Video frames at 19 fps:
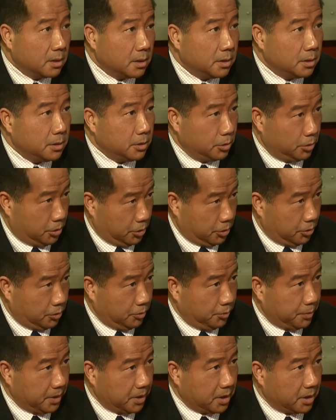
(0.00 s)
you do
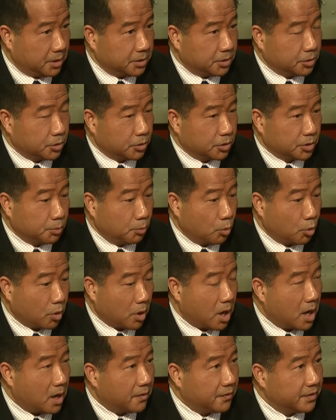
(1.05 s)
because there's more
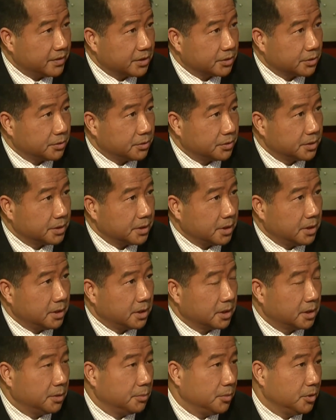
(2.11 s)
officers in
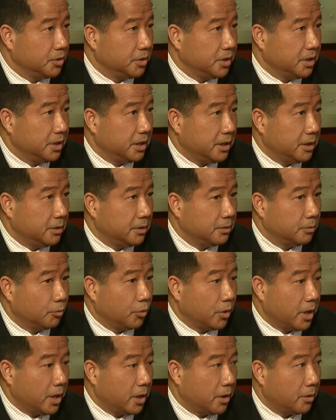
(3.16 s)
a community
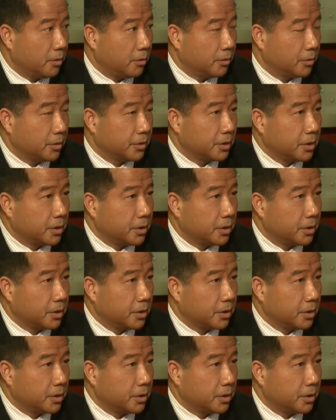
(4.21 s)
where